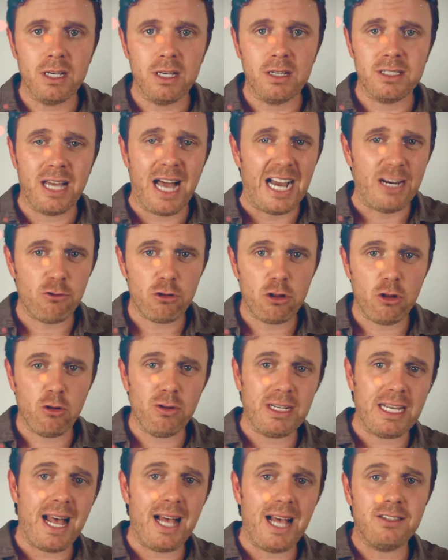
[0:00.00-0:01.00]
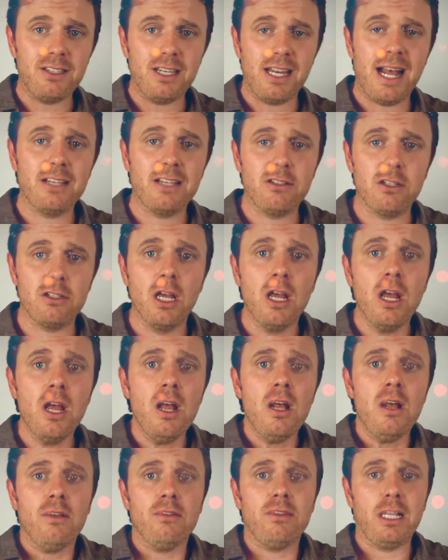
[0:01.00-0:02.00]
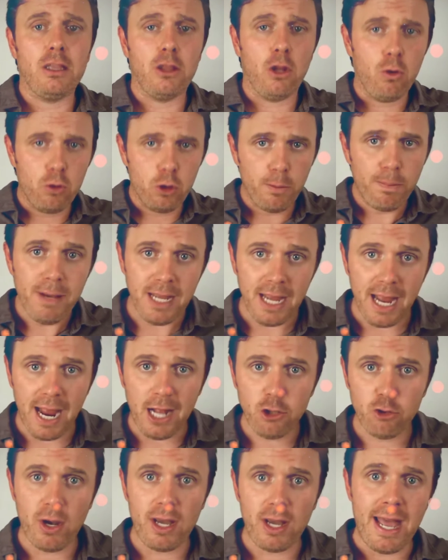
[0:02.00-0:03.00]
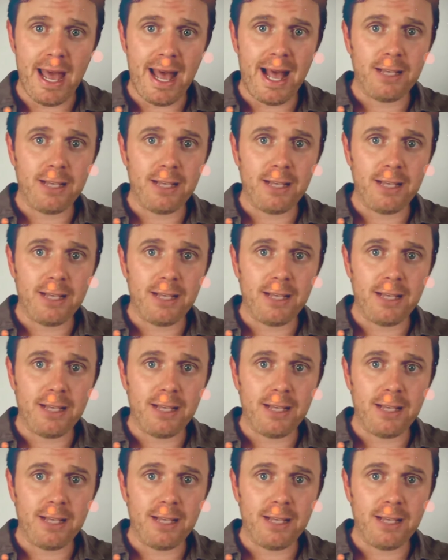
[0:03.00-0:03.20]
because hydrochloric acid acids, they lower the pH, right?